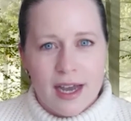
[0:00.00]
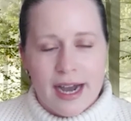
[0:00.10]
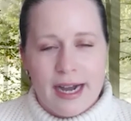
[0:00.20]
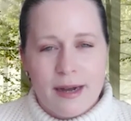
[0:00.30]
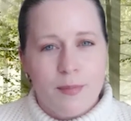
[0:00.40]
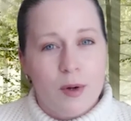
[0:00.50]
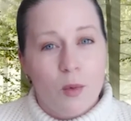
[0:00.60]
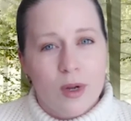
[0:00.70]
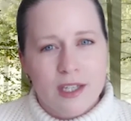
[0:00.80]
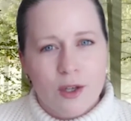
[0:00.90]
But
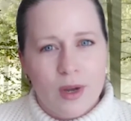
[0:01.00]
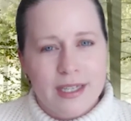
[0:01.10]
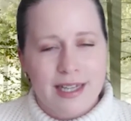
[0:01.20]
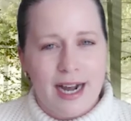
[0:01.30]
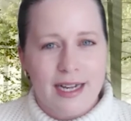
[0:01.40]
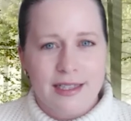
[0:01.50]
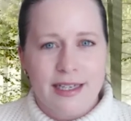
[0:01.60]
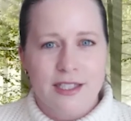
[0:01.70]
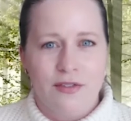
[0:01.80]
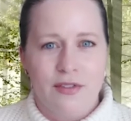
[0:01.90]
one of the ways that I like
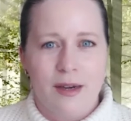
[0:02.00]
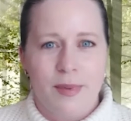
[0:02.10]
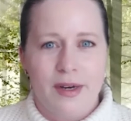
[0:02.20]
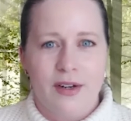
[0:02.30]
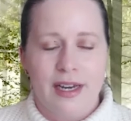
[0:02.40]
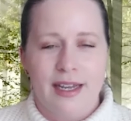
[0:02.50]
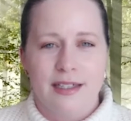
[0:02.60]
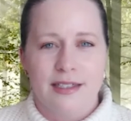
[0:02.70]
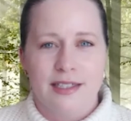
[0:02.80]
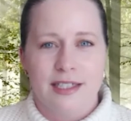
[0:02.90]
to think about it
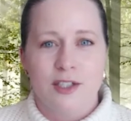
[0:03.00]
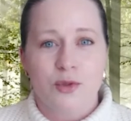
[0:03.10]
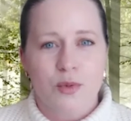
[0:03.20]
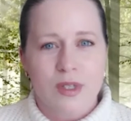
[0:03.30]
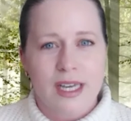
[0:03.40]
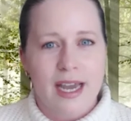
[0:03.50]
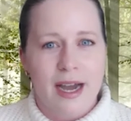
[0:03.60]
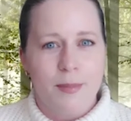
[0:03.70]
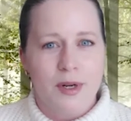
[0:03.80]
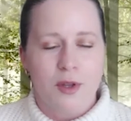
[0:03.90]
is really
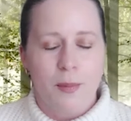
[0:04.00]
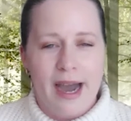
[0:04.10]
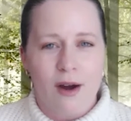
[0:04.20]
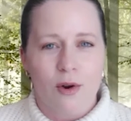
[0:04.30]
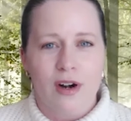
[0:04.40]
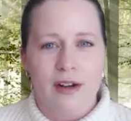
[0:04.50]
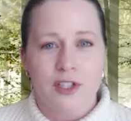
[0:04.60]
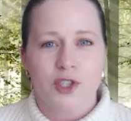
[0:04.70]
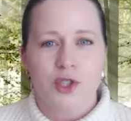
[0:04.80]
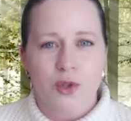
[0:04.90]
about the power of the
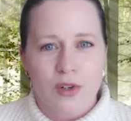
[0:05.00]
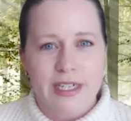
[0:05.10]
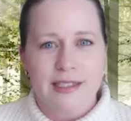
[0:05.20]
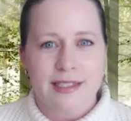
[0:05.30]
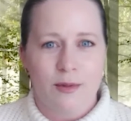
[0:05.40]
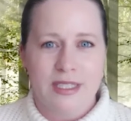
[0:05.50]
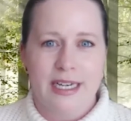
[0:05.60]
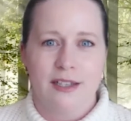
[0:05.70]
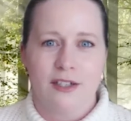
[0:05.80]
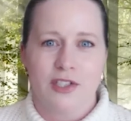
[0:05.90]
stories that we
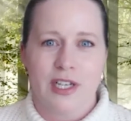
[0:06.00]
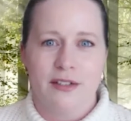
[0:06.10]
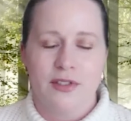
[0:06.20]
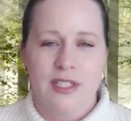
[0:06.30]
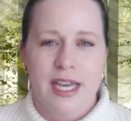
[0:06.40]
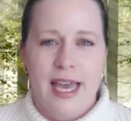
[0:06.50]
tell ourselves.